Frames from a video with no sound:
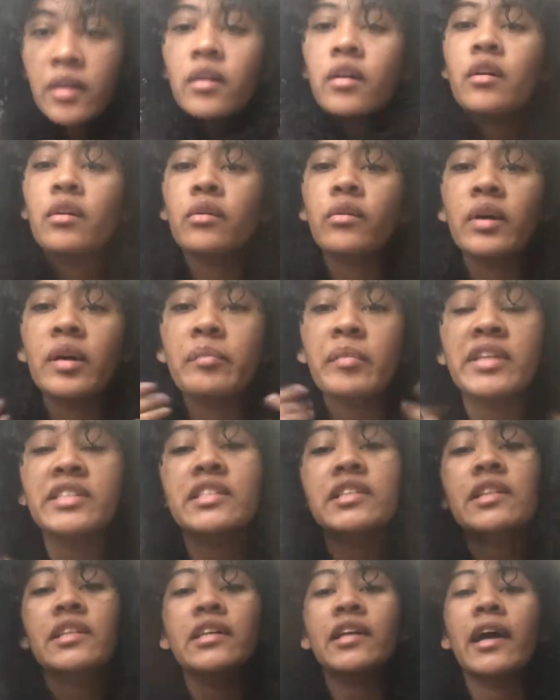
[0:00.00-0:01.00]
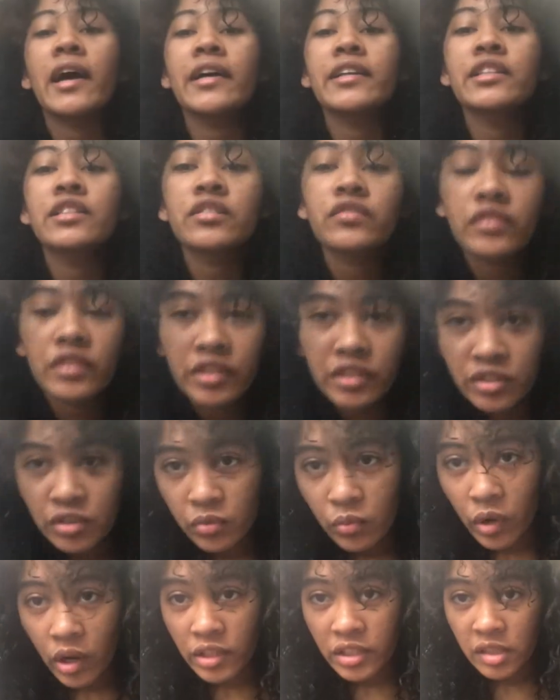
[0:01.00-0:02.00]
Oh, and basically I just finished
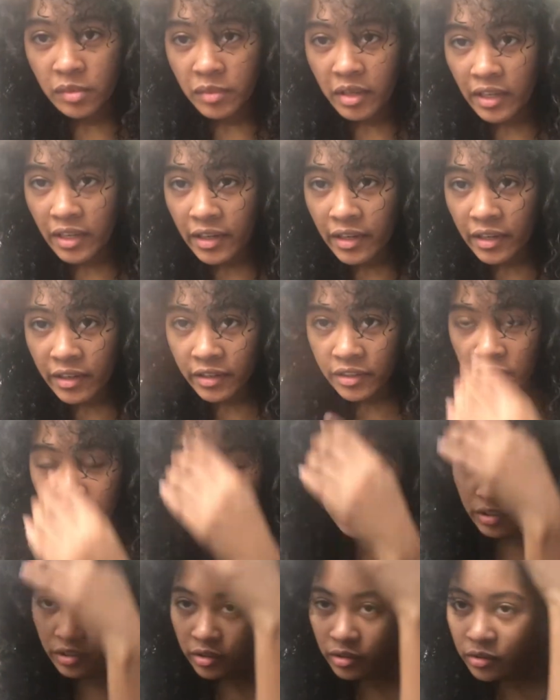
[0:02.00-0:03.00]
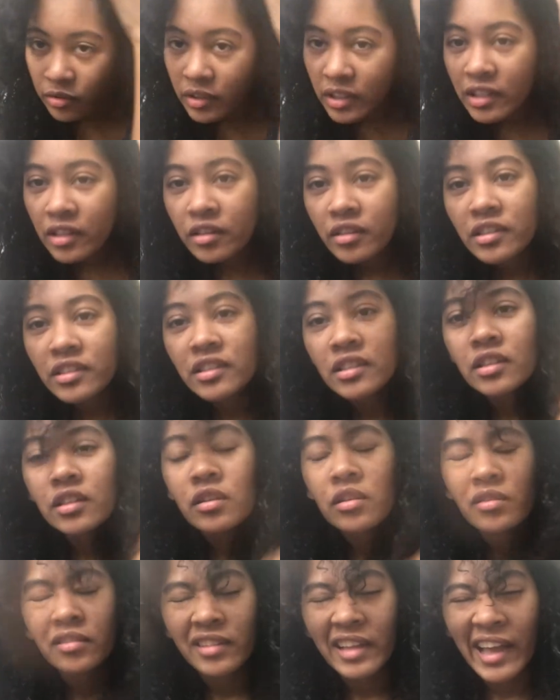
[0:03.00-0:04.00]
washing my hair, so it looks a
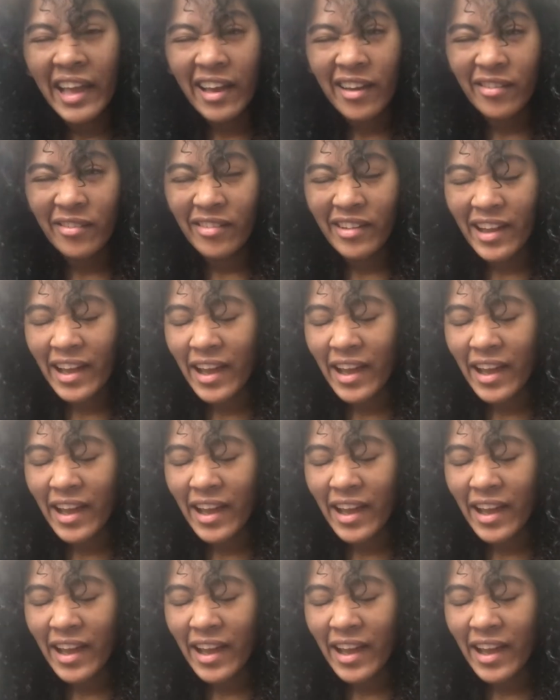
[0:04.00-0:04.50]
little ow